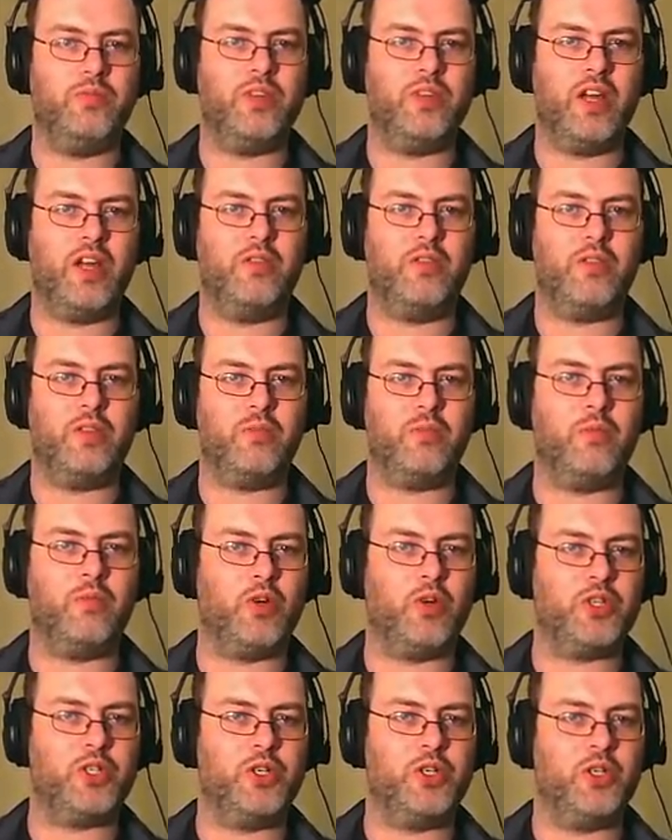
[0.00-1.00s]
Down with
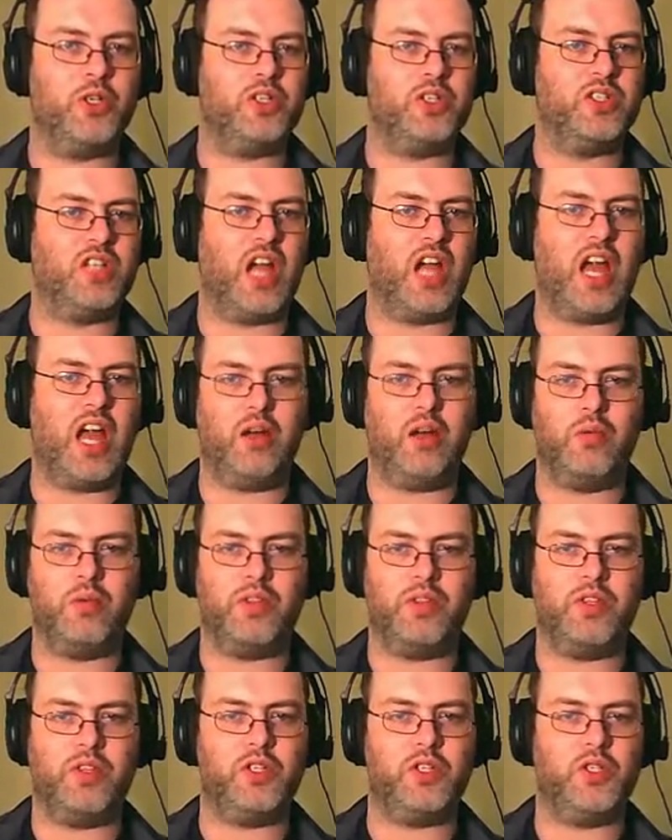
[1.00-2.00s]
more shoes. Down
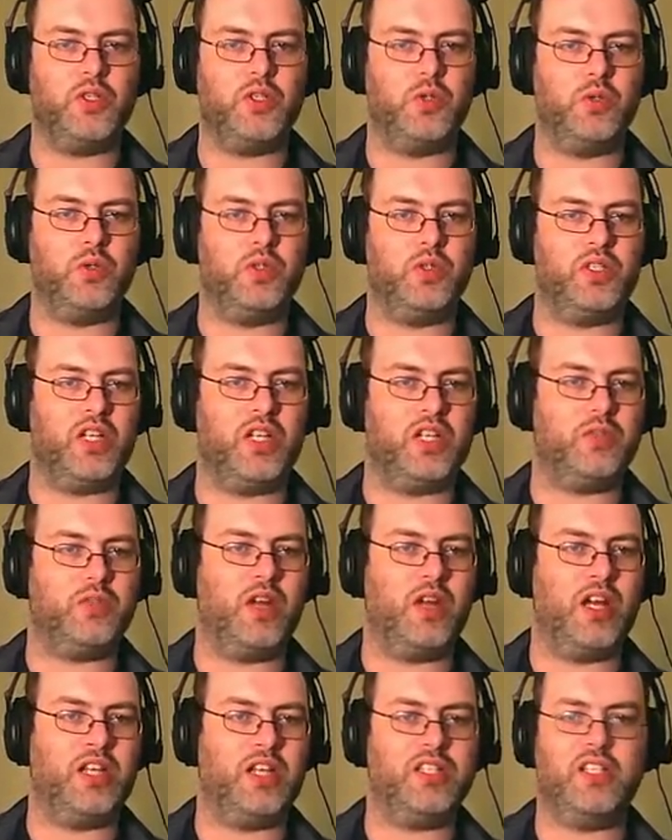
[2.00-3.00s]
with the shoes, that's
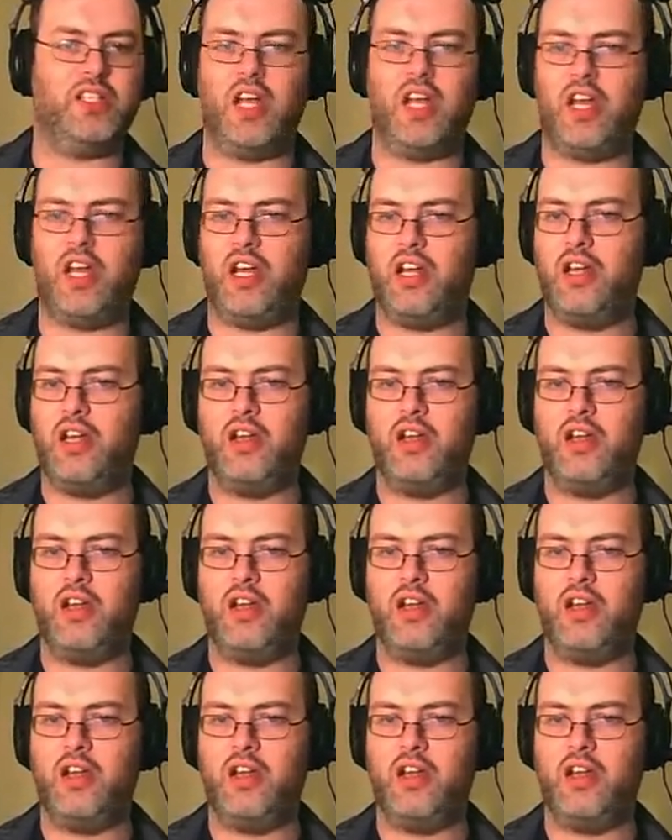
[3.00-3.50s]
what I say.